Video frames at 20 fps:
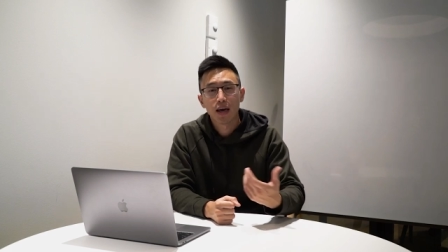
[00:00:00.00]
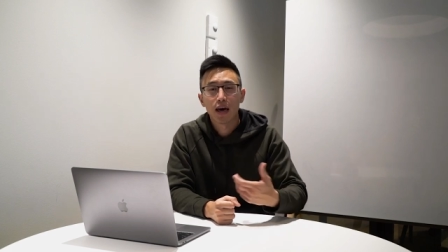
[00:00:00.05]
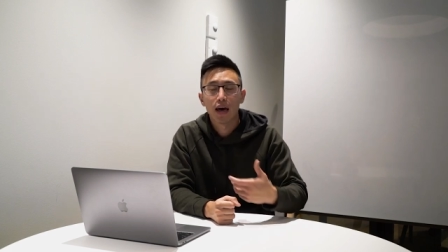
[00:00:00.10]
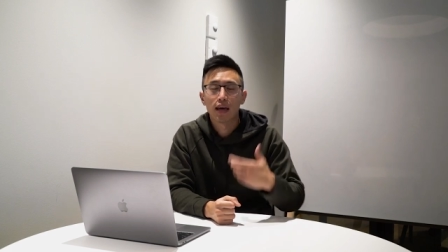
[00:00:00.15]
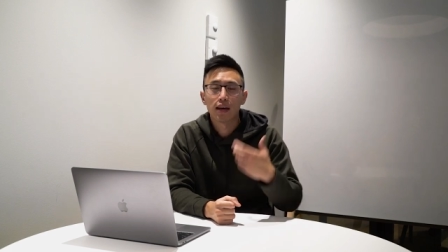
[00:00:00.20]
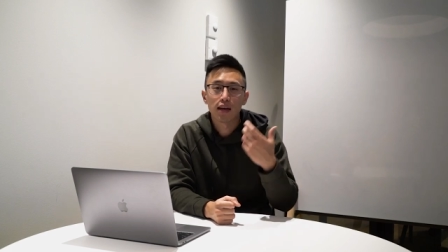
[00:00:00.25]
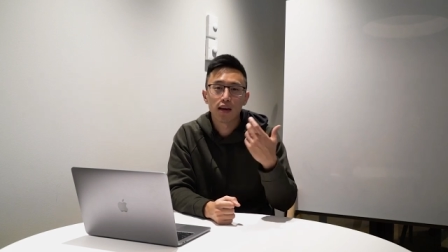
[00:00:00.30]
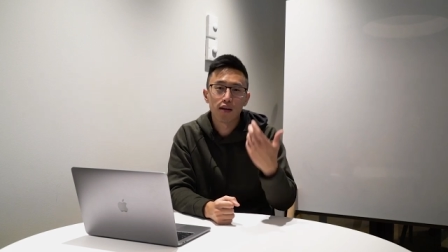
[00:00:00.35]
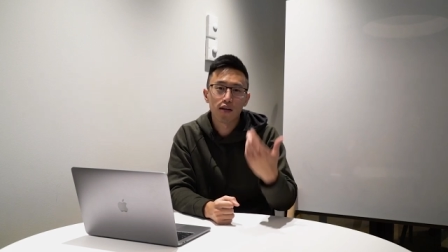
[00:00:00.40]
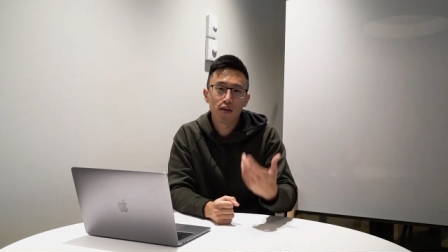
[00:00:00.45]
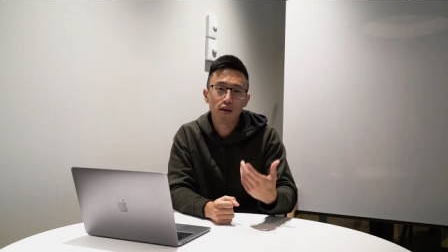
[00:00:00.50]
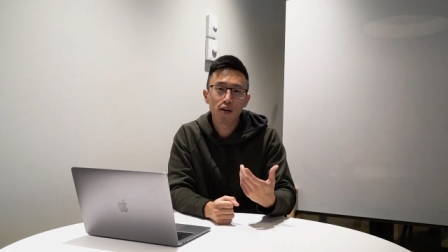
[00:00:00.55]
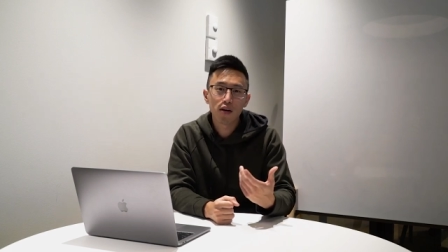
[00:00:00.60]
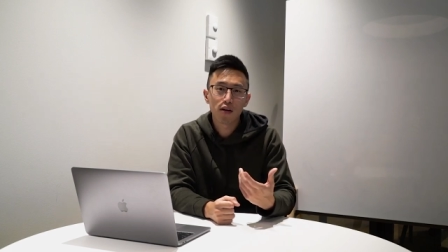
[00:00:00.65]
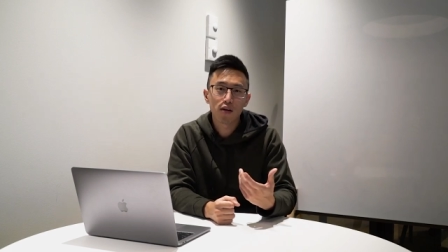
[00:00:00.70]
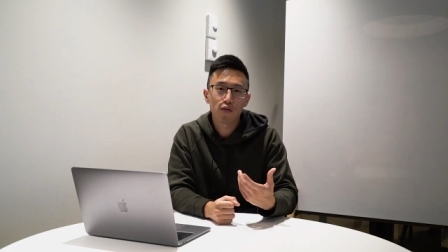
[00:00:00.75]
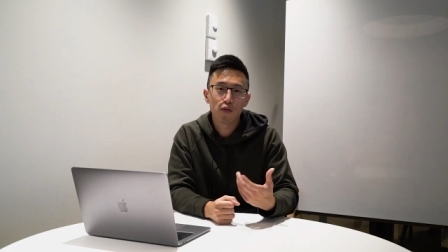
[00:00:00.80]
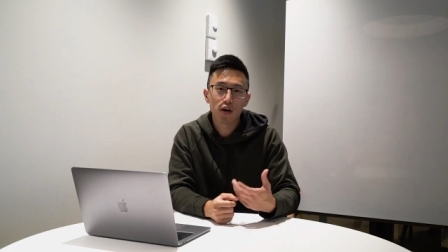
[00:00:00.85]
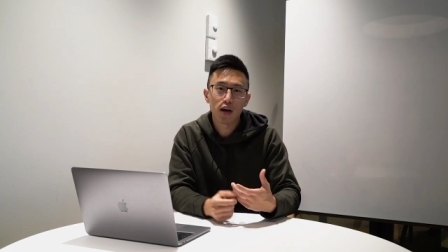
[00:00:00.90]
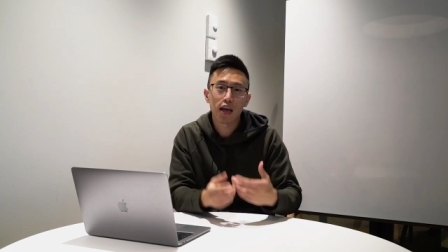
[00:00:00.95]
And in
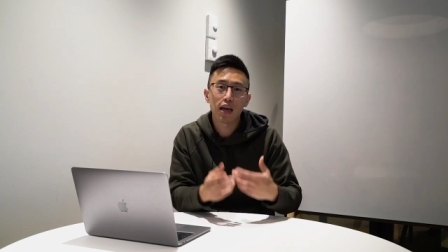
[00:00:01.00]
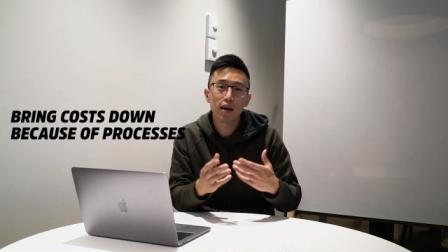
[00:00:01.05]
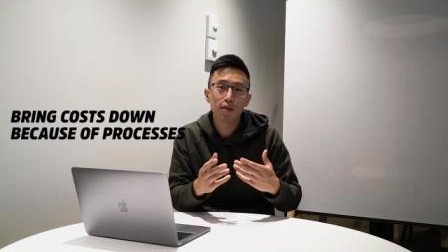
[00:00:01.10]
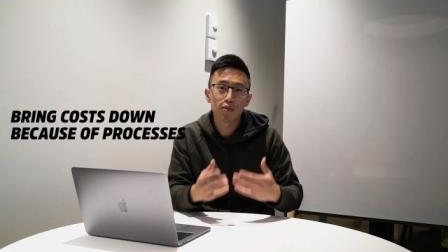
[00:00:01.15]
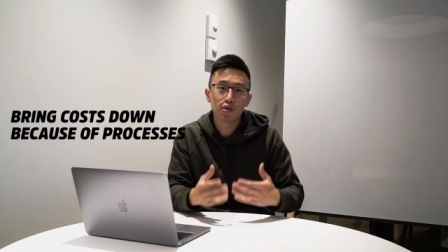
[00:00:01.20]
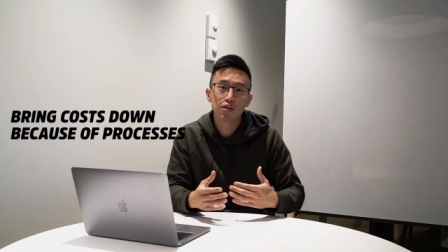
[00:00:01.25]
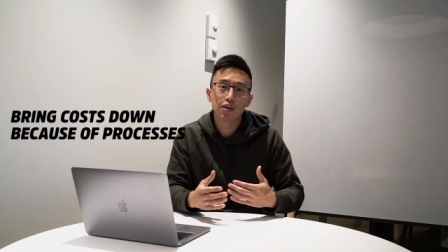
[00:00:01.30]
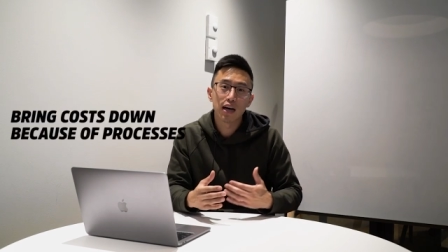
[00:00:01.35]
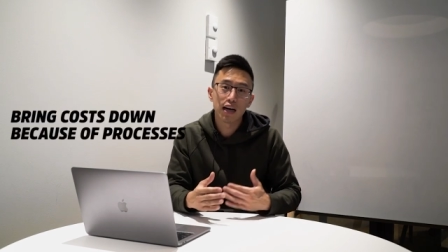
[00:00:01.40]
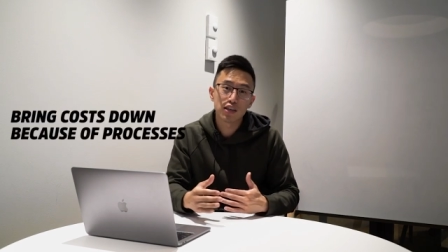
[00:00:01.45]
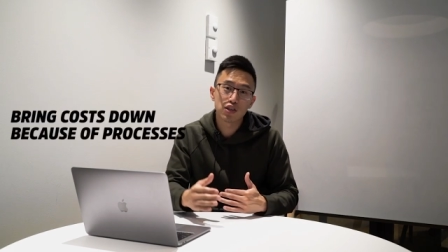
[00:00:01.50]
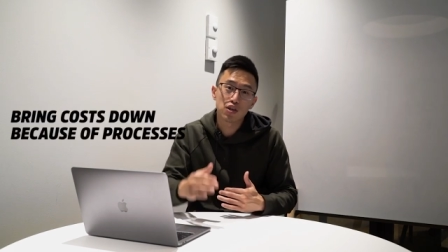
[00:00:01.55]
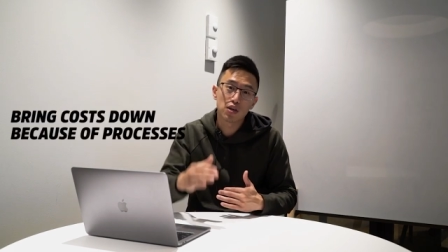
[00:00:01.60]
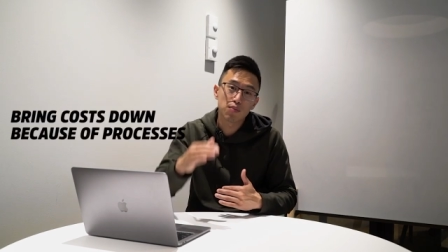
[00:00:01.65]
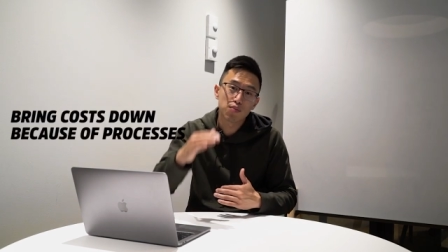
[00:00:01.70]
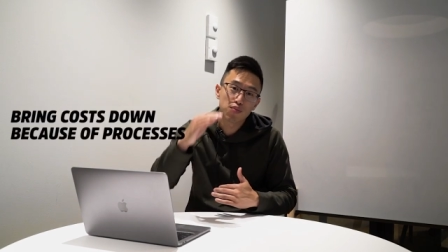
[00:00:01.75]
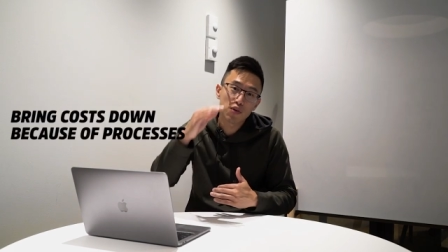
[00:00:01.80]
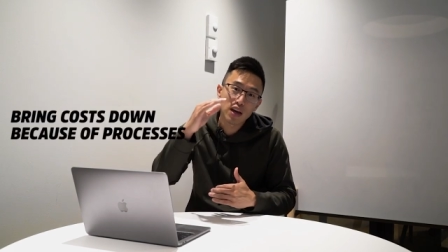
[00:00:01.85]
turn, we're able to actually